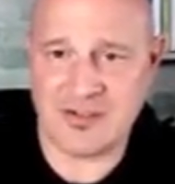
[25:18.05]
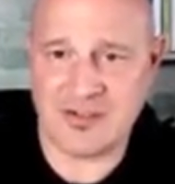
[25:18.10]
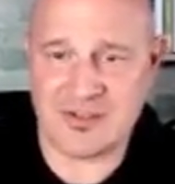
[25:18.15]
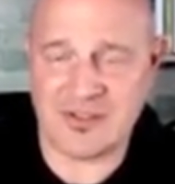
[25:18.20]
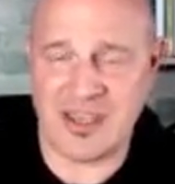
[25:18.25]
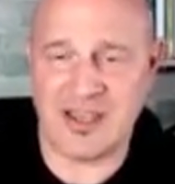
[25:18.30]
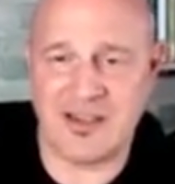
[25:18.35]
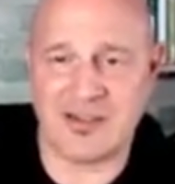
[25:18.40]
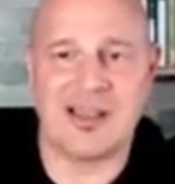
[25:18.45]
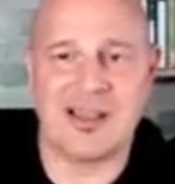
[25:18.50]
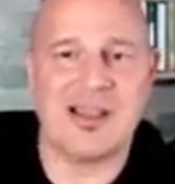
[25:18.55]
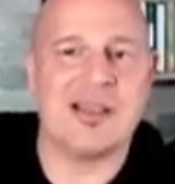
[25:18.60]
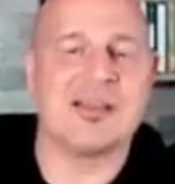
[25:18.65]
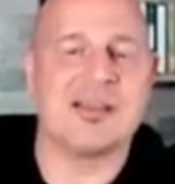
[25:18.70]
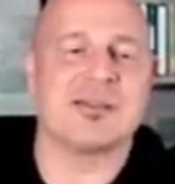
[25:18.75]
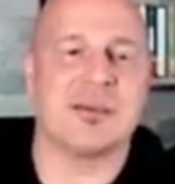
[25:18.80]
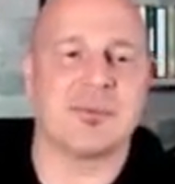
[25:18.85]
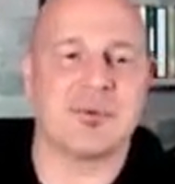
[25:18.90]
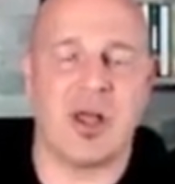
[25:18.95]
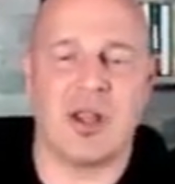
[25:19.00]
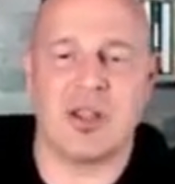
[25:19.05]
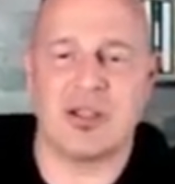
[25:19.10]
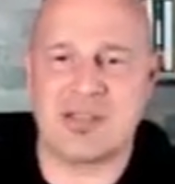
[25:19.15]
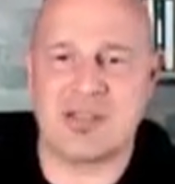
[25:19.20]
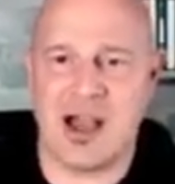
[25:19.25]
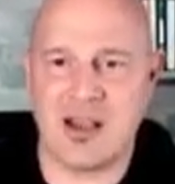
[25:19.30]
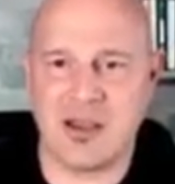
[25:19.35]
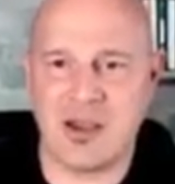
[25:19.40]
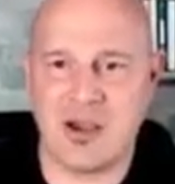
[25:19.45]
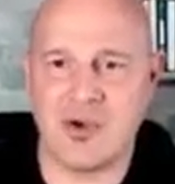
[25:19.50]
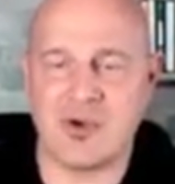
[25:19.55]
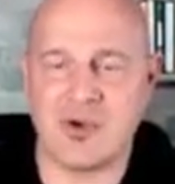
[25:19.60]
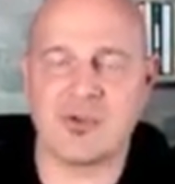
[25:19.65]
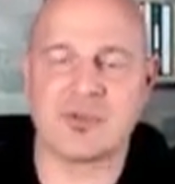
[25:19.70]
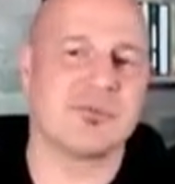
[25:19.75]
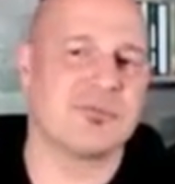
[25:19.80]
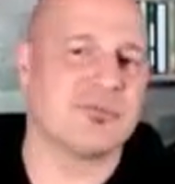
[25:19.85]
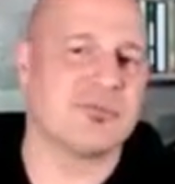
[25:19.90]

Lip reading: of sales. Some call it tacos.